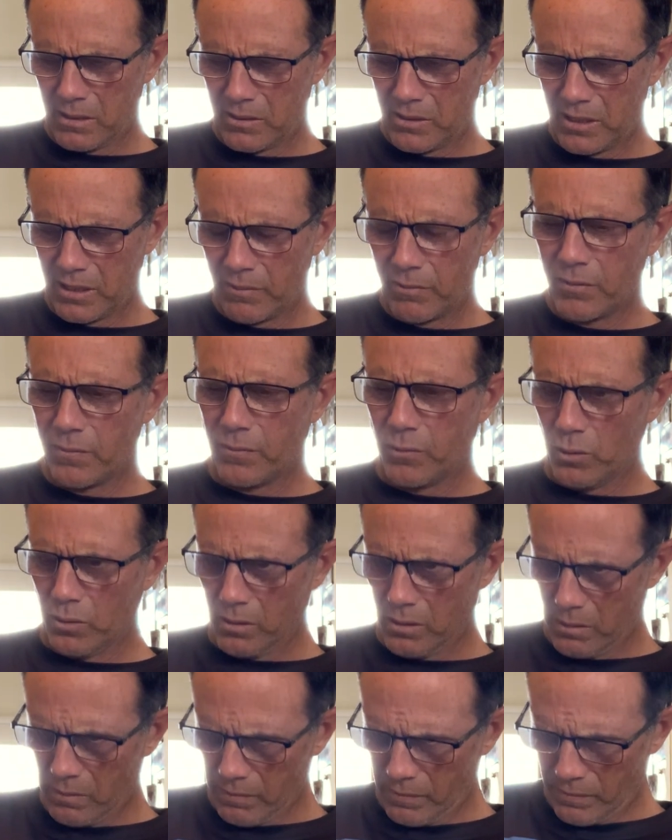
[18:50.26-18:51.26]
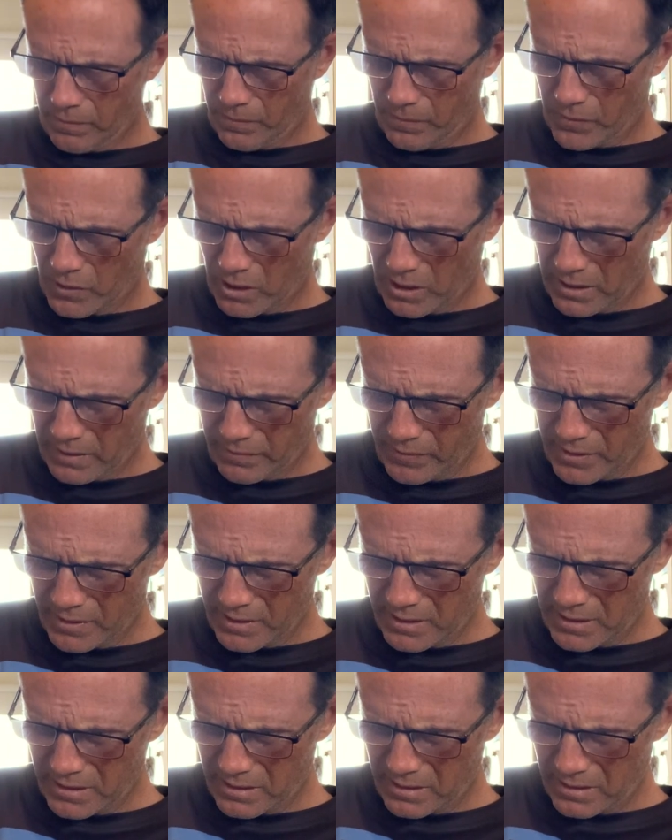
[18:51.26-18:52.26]
7'5", I
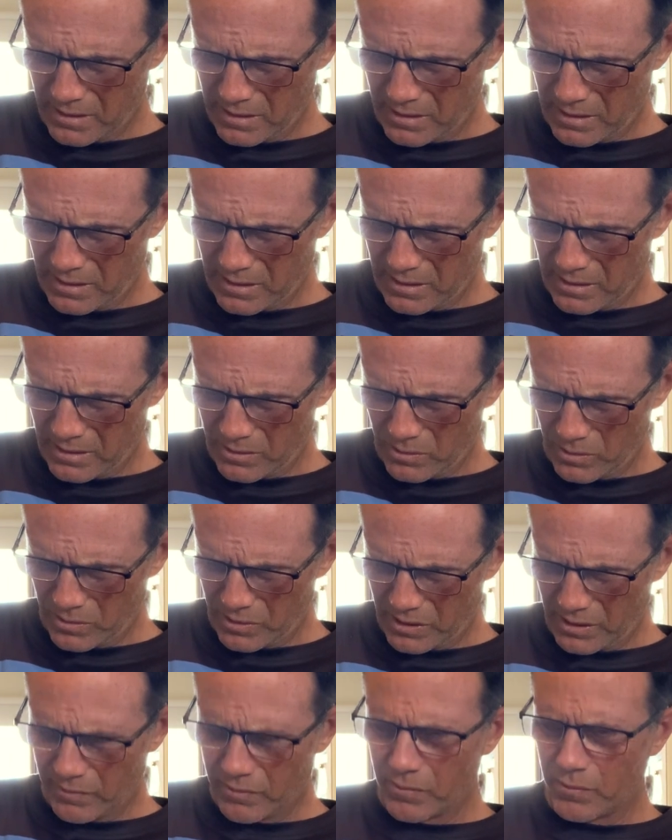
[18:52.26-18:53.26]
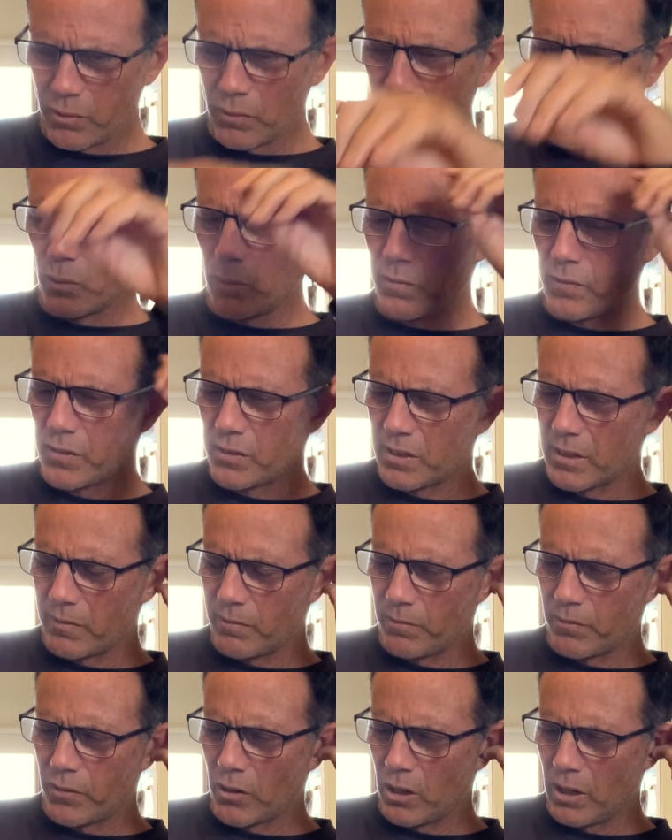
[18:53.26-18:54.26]
think, or 7'4" for
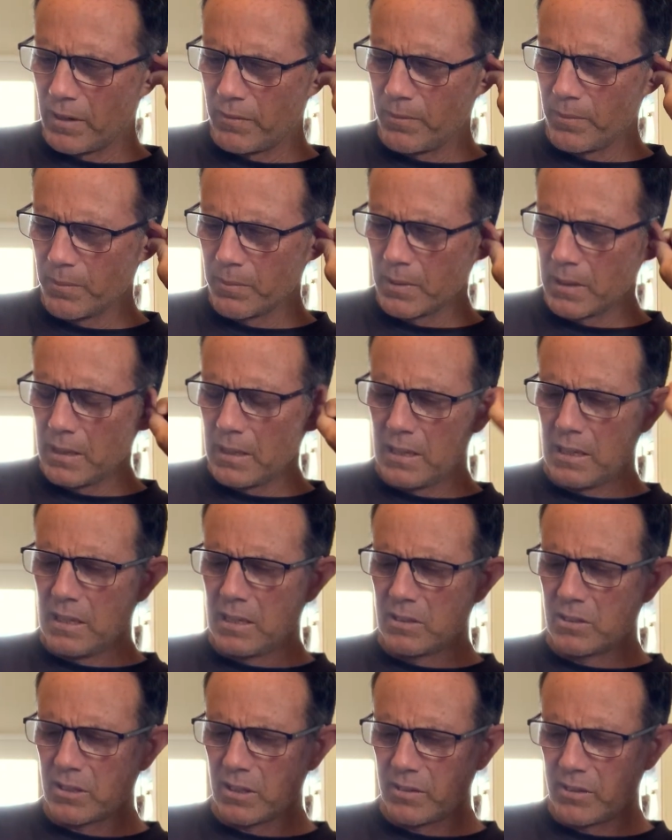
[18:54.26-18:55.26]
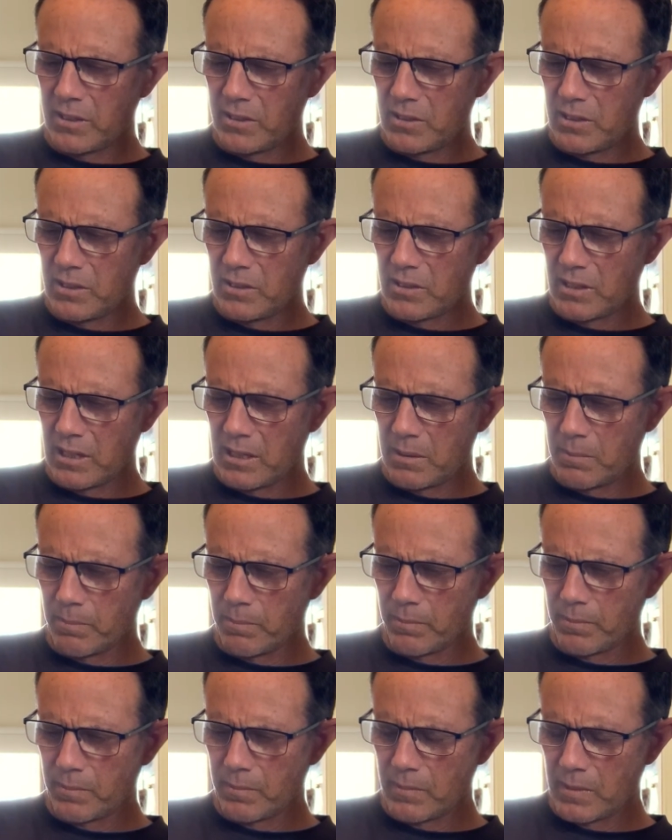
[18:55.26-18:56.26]
7'5". So this is
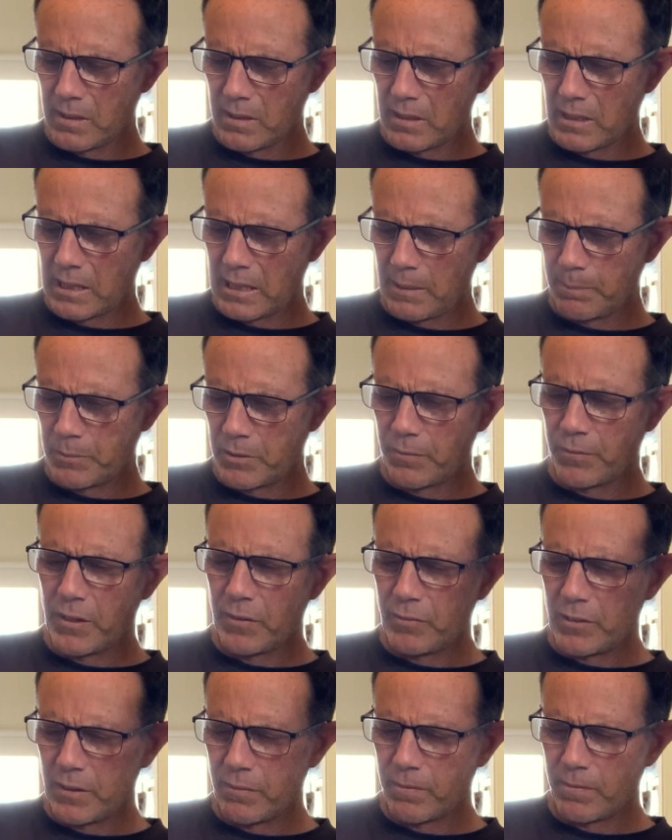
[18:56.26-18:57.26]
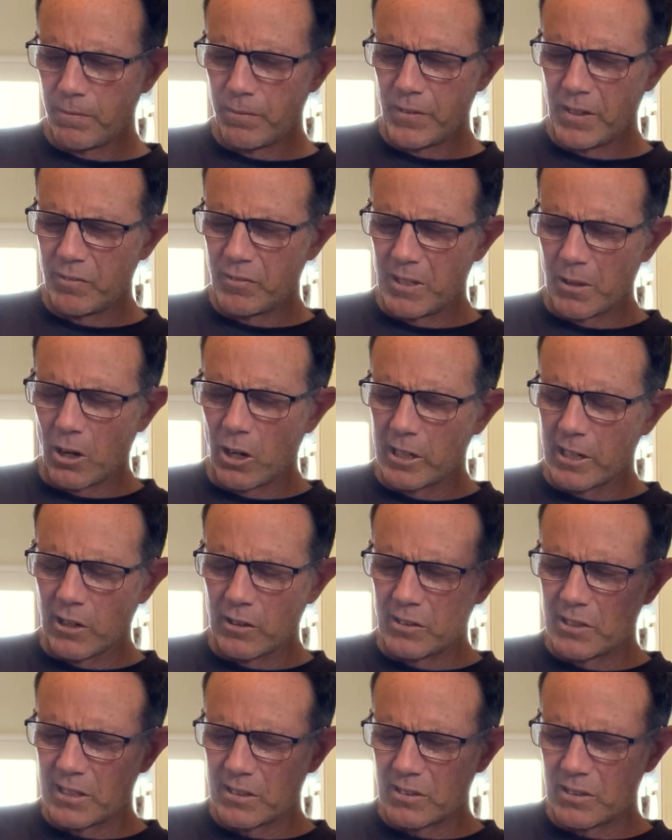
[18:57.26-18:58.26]
up to 50. I go
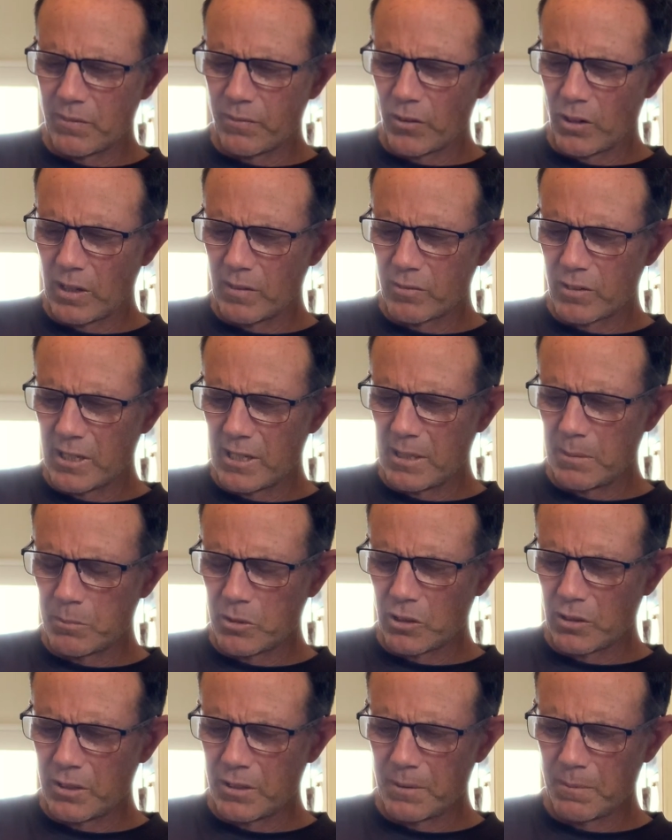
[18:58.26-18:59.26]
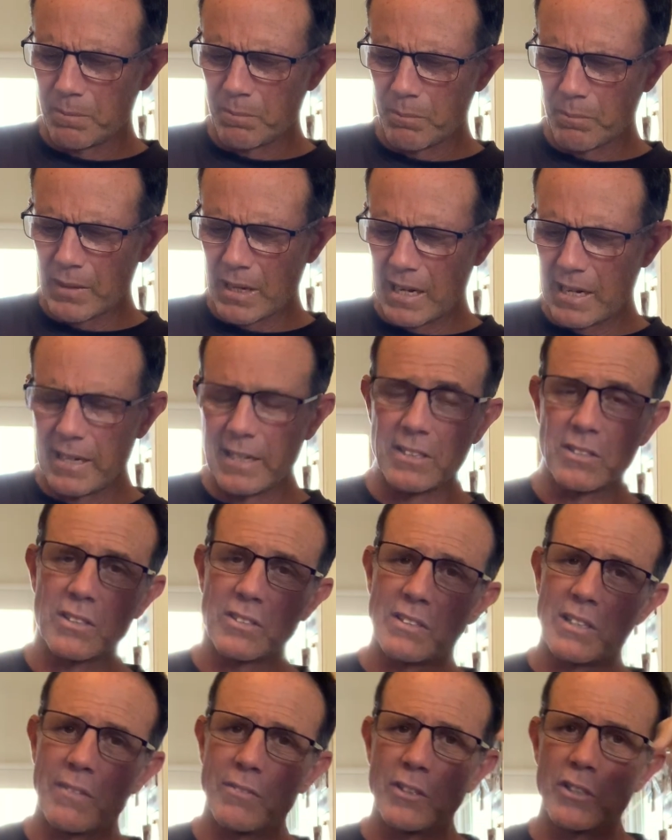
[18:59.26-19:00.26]
65 grams on it, and it's
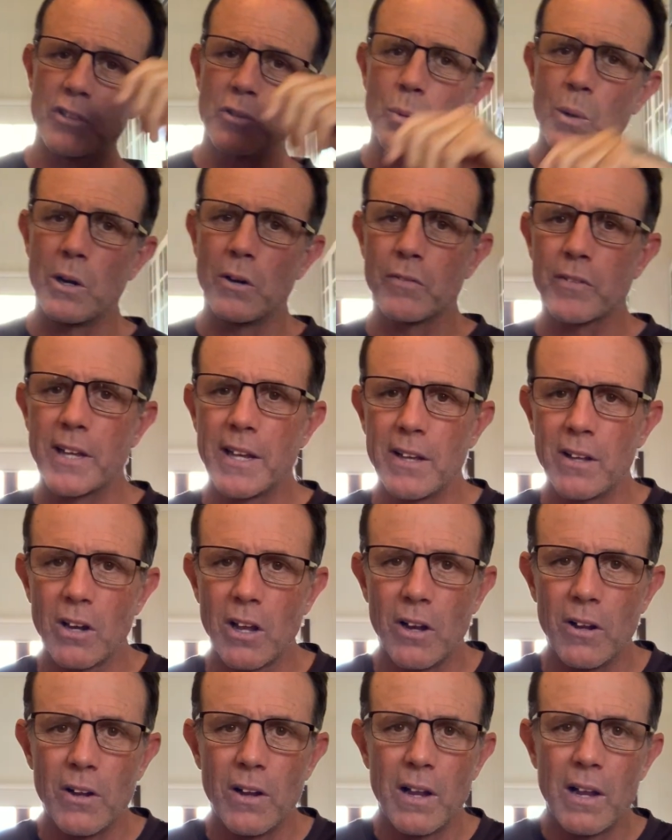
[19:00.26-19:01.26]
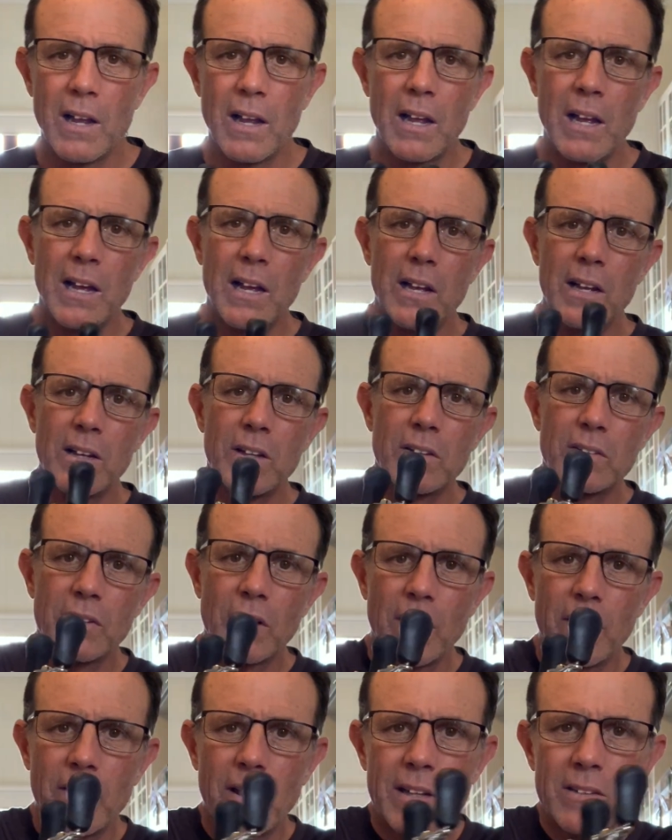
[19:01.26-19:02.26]
a 7 to 12 kilo.
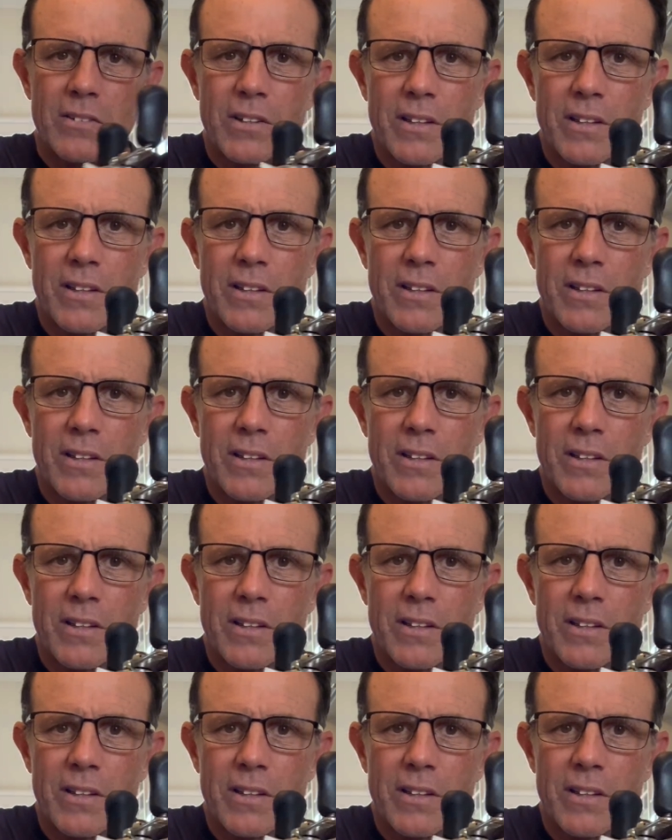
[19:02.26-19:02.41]
So that's